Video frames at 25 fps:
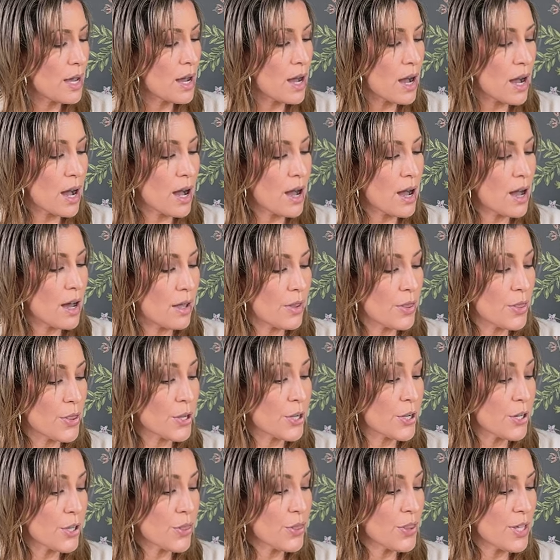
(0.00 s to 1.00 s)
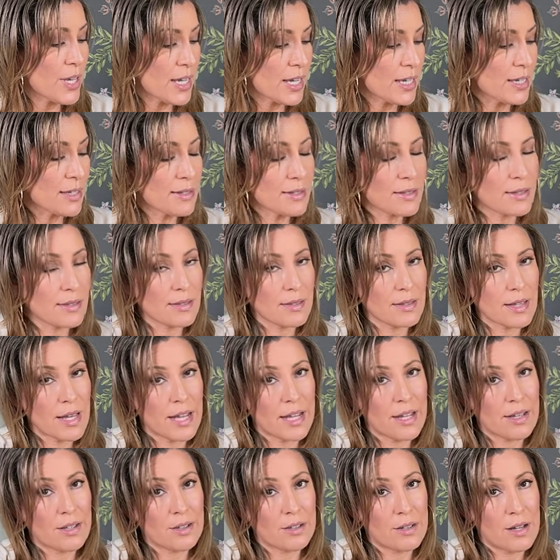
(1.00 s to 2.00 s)
The good thing is
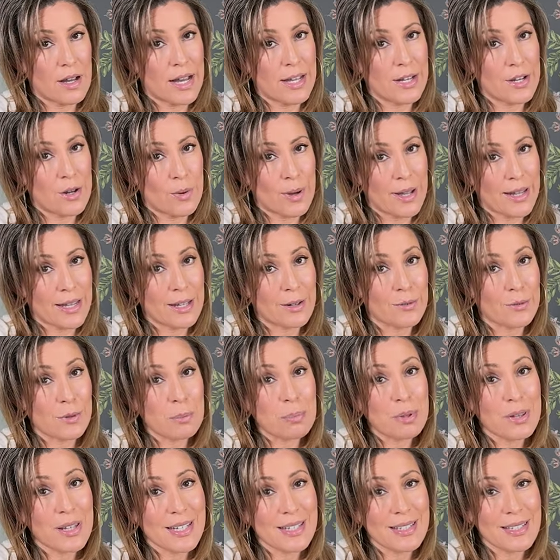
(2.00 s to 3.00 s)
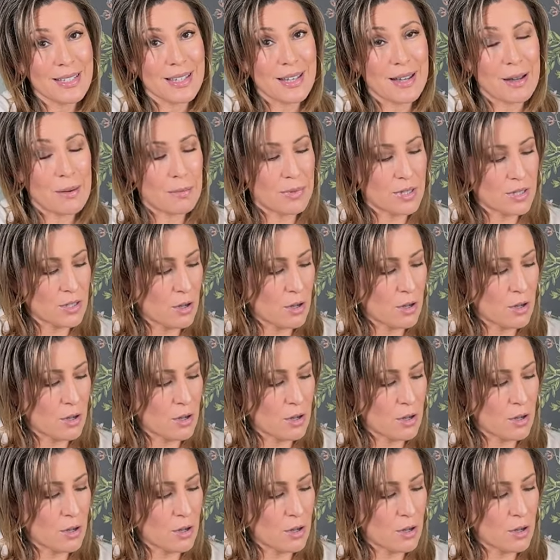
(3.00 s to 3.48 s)
that I know I can replace them.